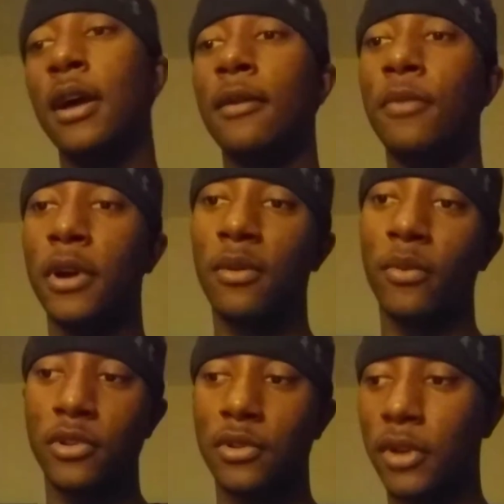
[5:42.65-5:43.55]
But
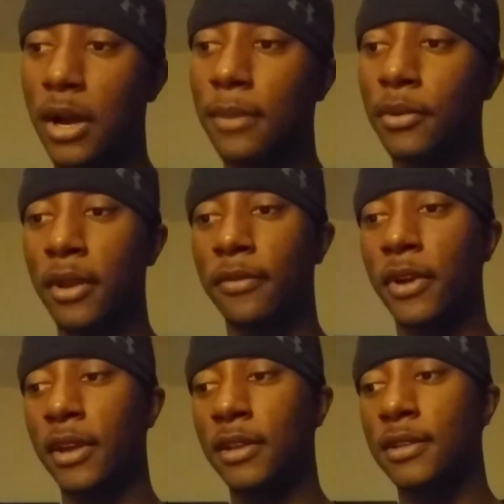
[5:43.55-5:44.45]
when you do the upgrade
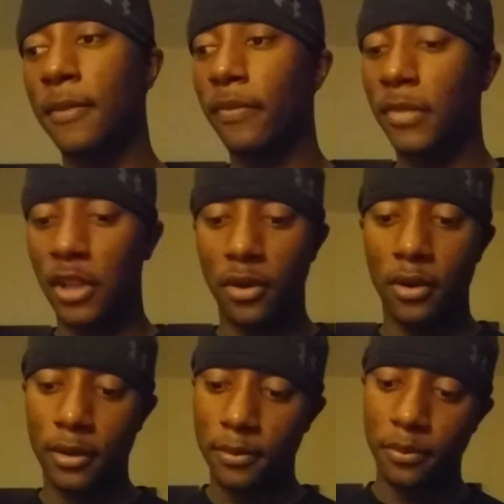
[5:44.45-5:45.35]
phase, they're going
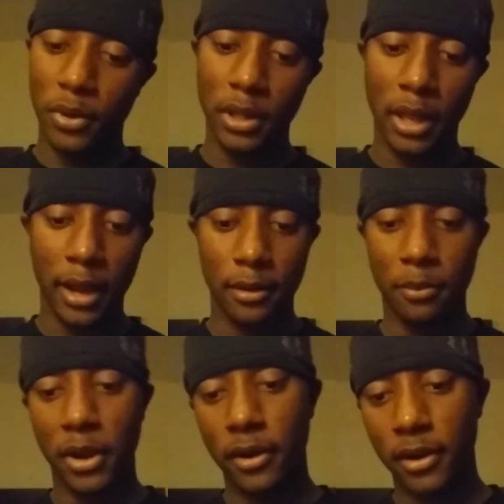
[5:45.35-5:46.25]
to put like the
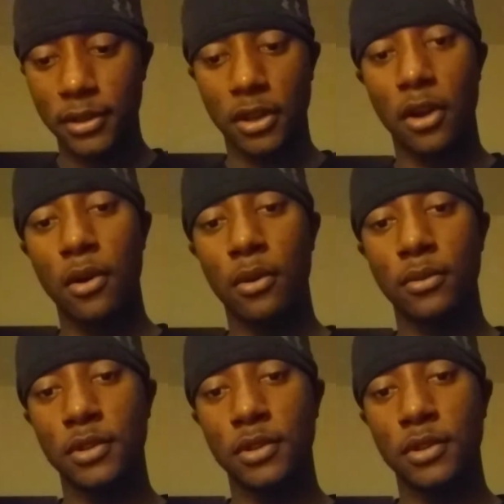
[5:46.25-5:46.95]
barriers, the cones.